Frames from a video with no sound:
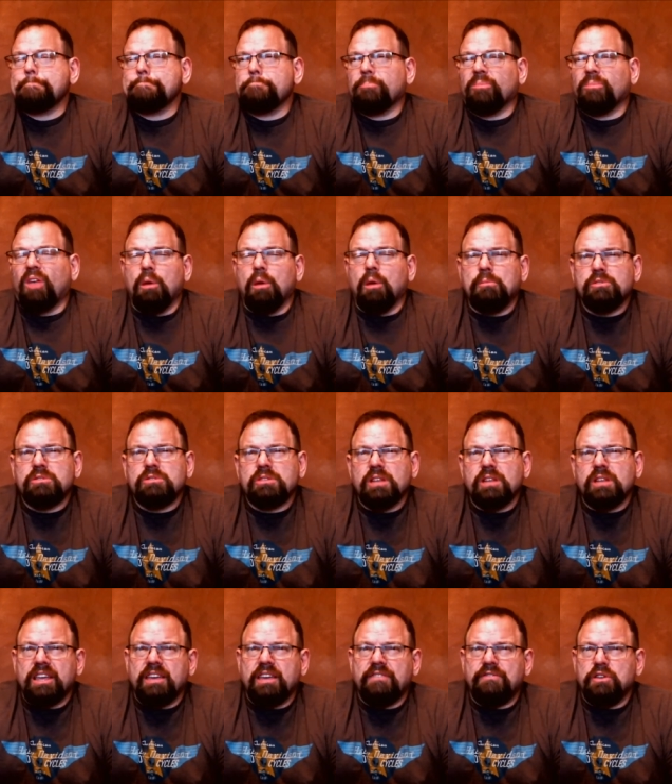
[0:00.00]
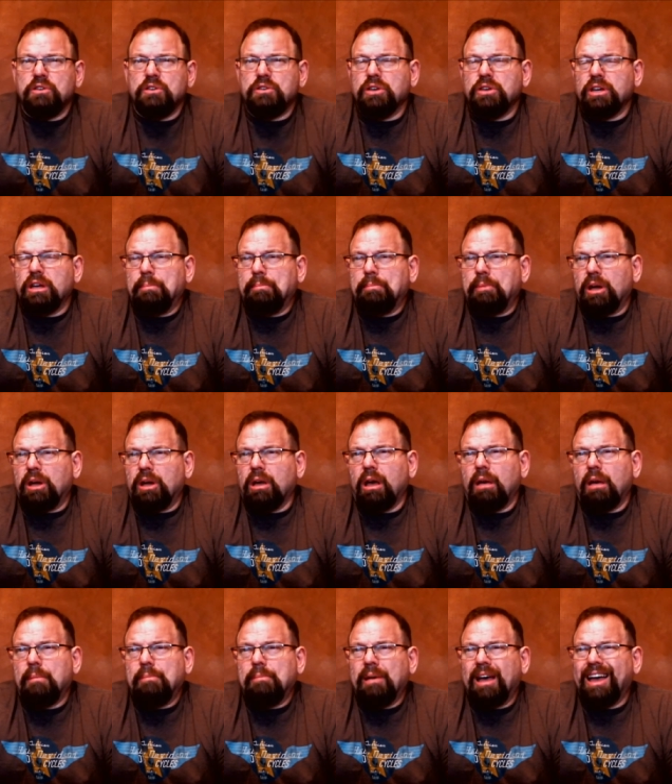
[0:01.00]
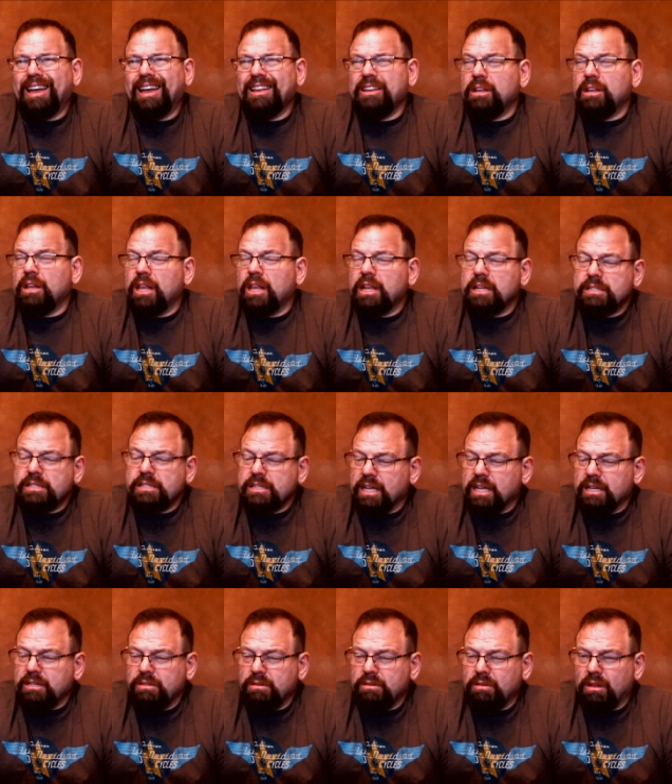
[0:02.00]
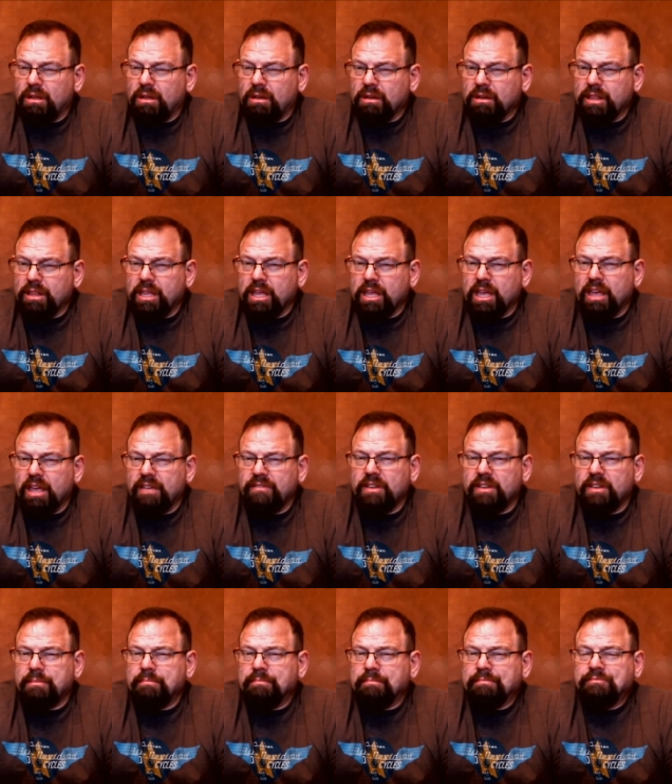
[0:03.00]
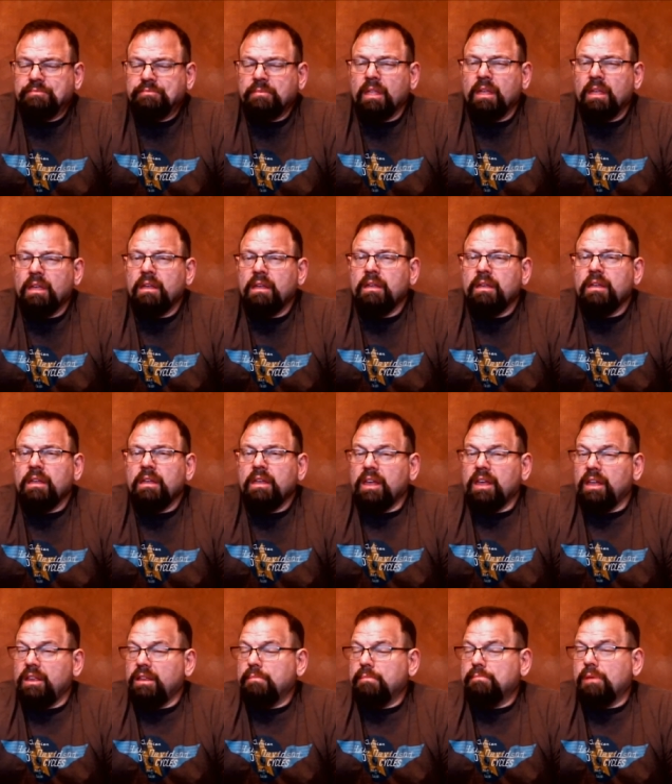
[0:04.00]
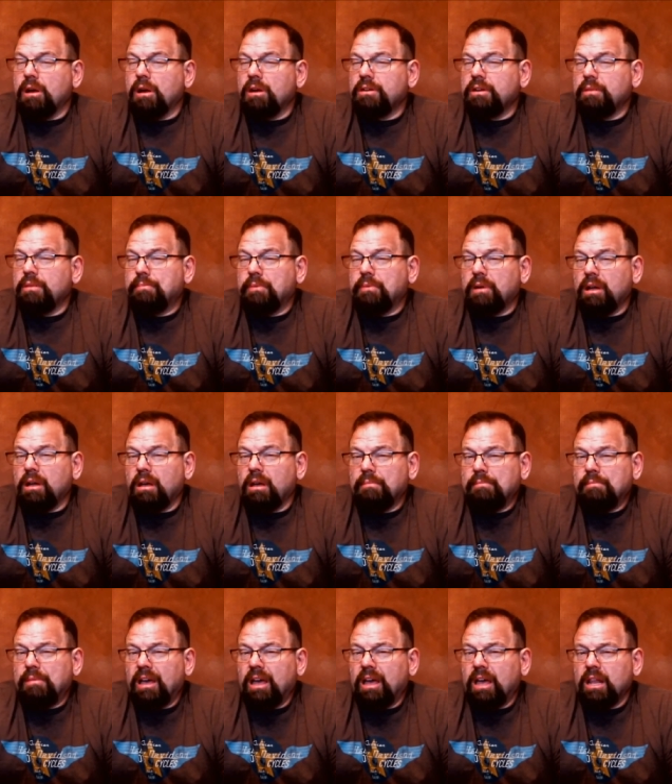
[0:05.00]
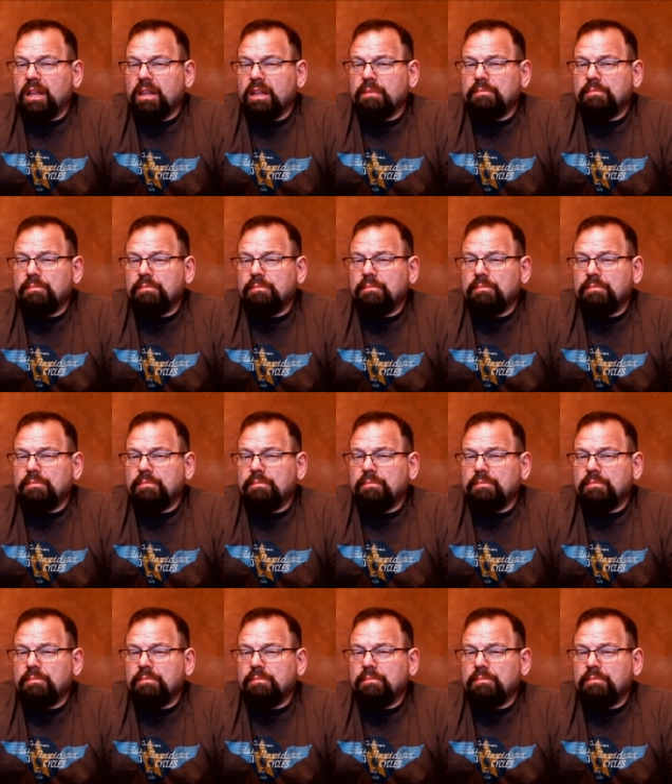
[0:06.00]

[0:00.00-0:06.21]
Almost like if you took a pecan pie and you let it set too long in the oven and you burn your pecan pie a little